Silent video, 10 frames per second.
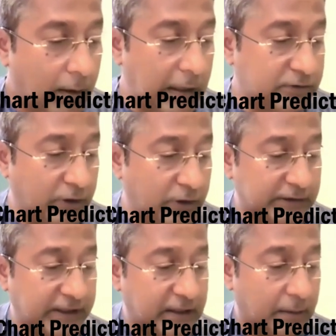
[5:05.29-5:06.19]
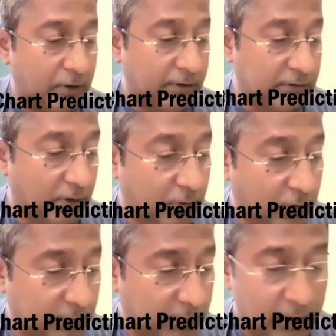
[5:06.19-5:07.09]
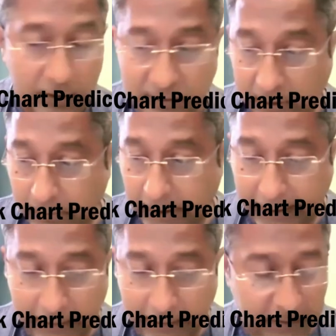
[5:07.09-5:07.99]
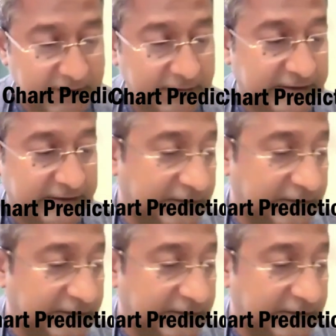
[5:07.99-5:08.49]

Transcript: As soon as they come out of the room, somebody comes and